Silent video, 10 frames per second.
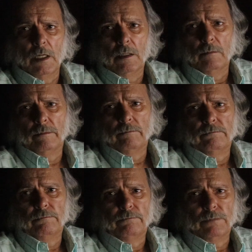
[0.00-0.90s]
by the
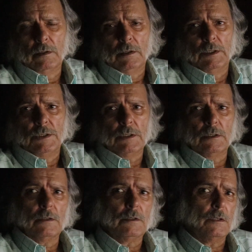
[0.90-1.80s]

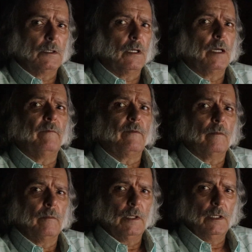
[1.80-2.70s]
politicians, and I'm
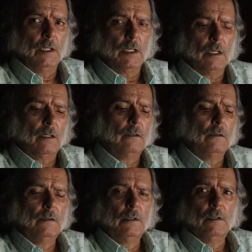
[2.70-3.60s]
from the era
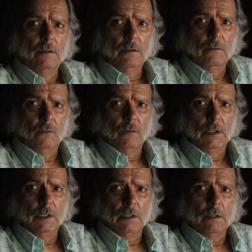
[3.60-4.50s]

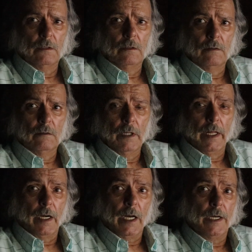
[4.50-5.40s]
where
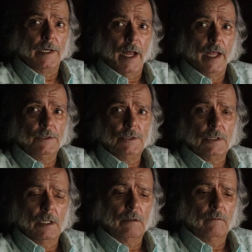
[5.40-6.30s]
the red
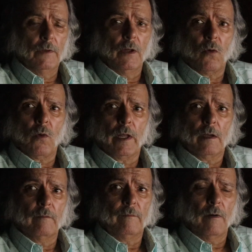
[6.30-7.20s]
danger, the rooi
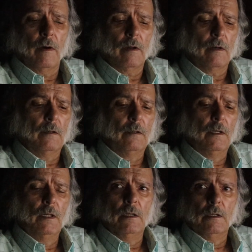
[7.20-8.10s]
gevaar,
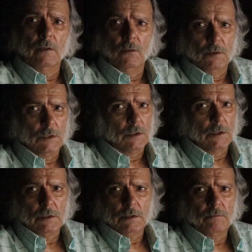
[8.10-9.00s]

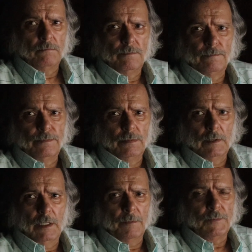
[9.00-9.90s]
was
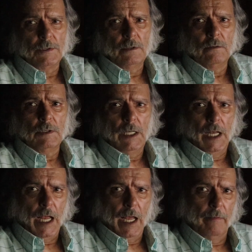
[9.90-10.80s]

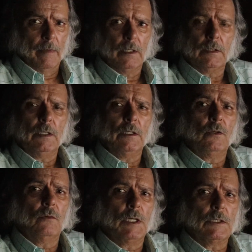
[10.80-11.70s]
absolutely hammered
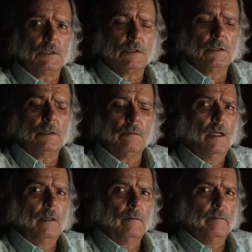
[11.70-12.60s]
into us.
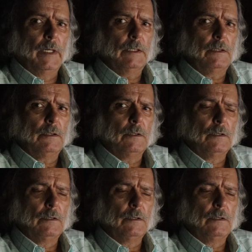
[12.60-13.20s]
But